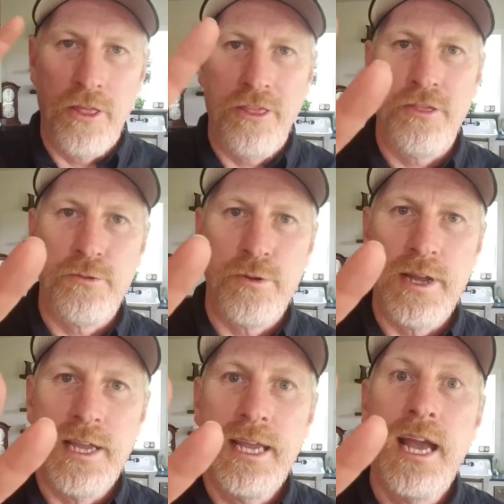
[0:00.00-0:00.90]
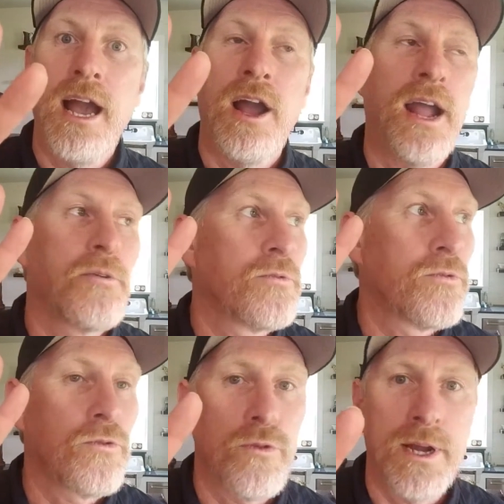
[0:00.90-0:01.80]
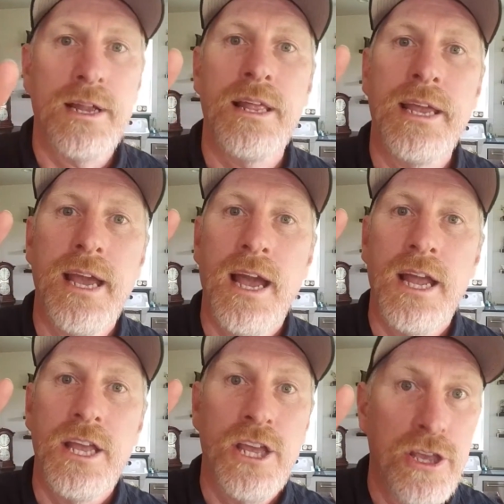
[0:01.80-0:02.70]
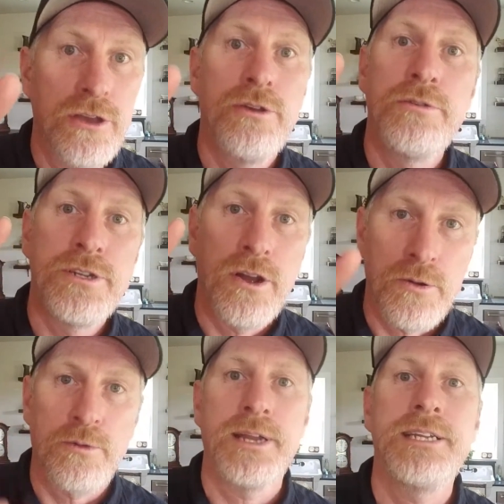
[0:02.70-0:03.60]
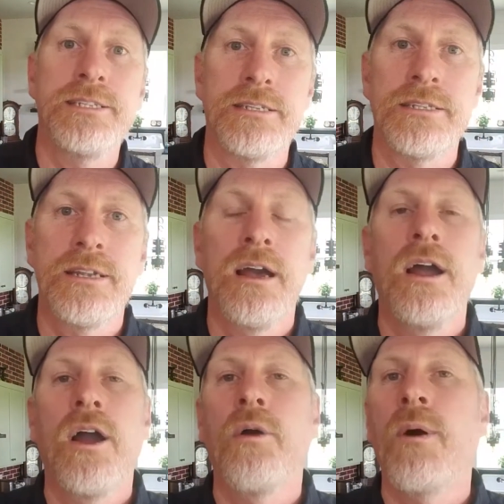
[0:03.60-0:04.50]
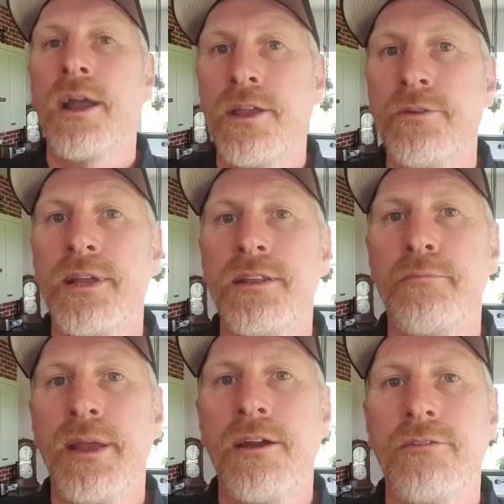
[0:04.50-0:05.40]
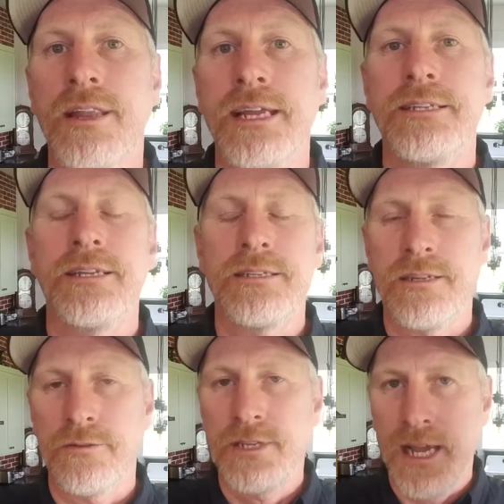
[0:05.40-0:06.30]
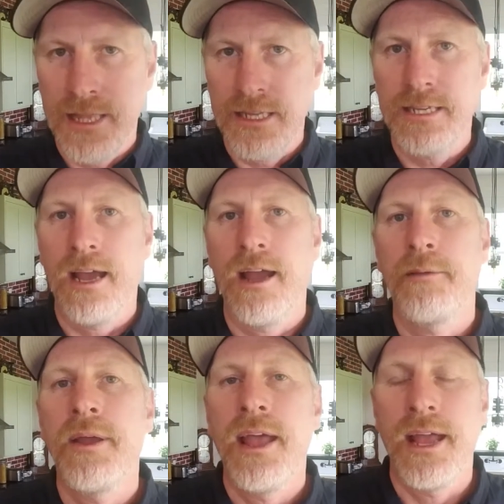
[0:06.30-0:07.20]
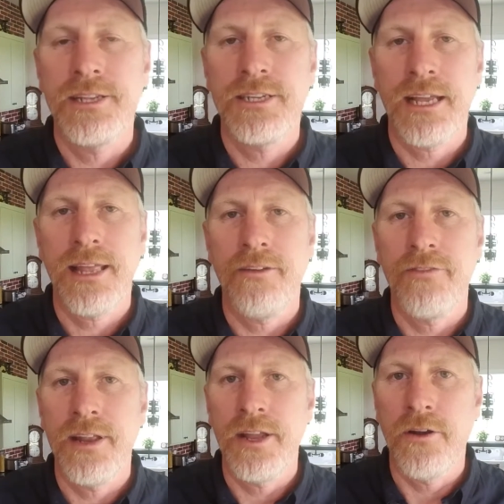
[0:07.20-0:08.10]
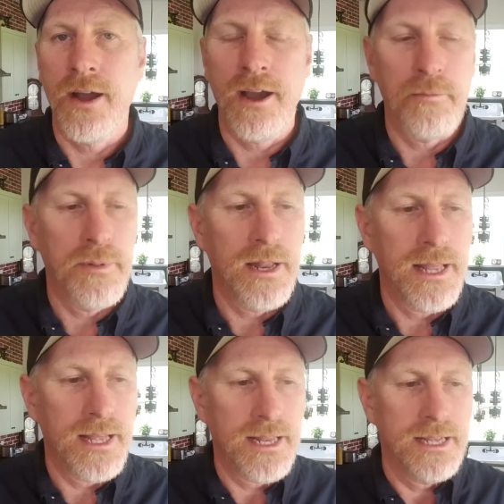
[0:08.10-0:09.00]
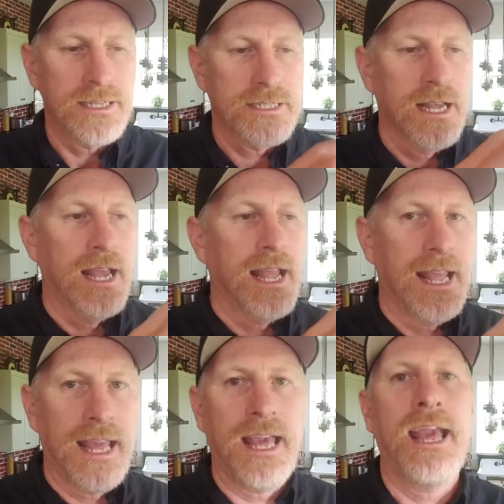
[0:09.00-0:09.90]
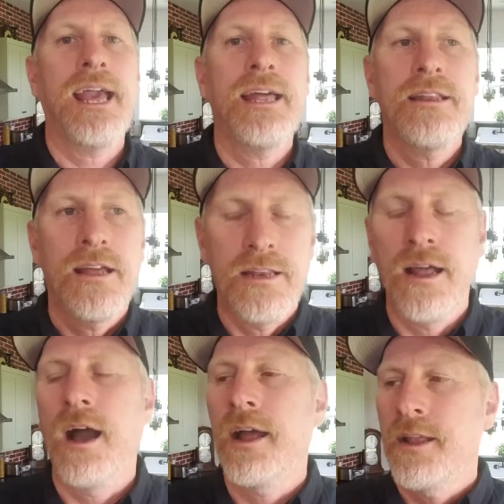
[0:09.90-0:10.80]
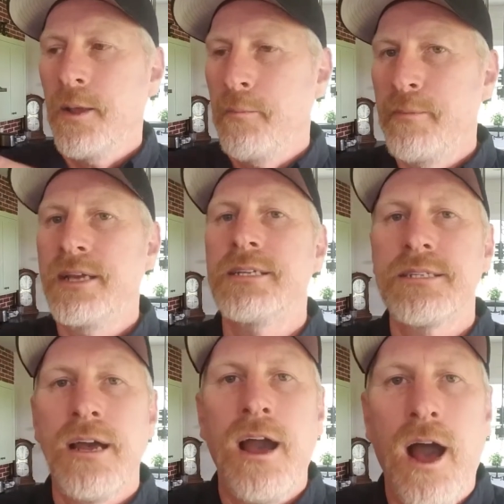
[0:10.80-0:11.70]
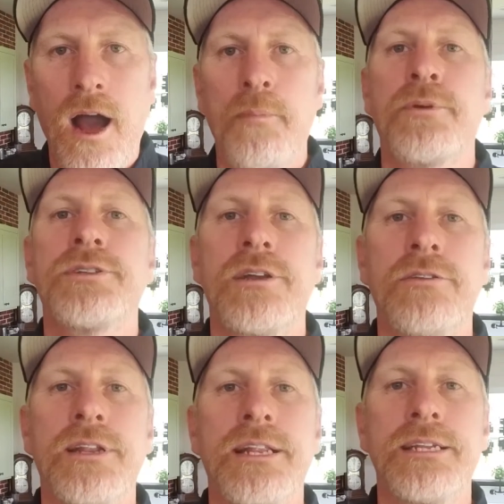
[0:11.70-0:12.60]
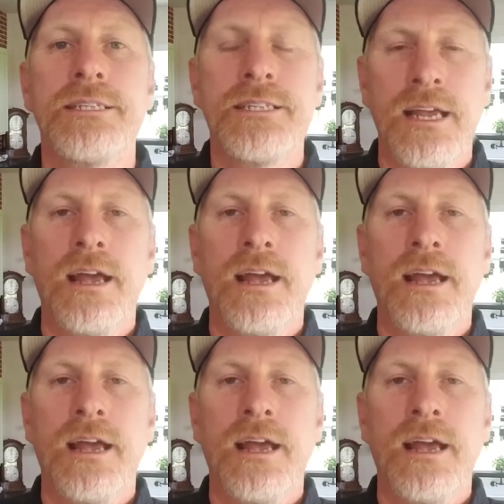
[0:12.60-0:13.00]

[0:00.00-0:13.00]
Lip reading: 3 really huge reasons why you need to be on LinkedIn. So take the time and check that video out, but it is cannot miss opportunities